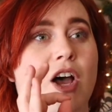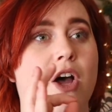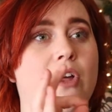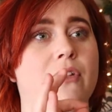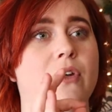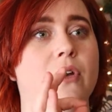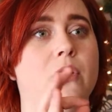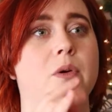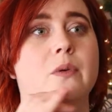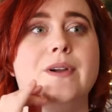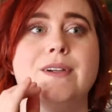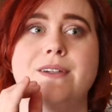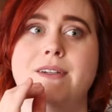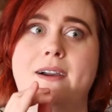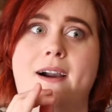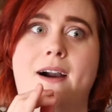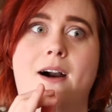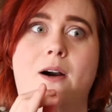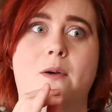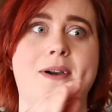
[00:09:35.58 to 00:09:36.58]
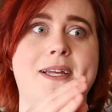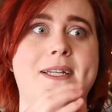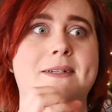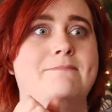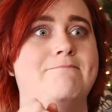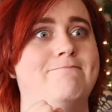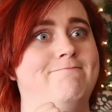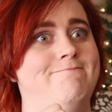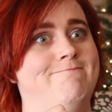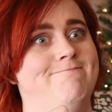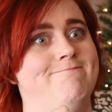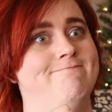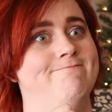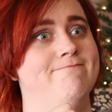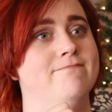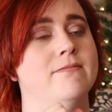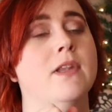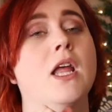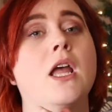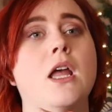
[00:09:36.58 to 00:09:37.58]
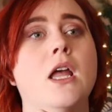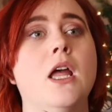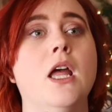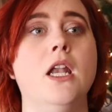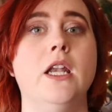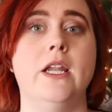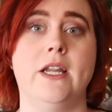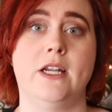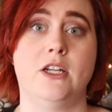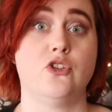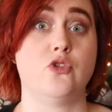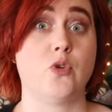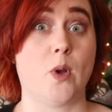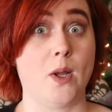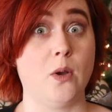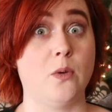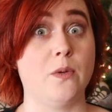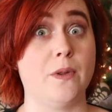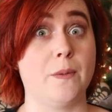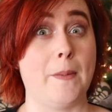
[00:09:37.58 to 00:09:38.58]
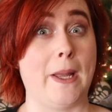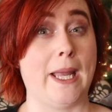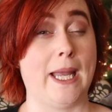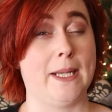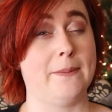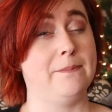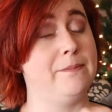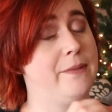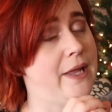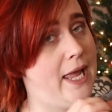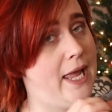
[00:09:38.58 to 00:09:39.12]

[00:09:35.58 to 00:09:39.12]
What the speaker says: Although Gawain, need to strangle the man.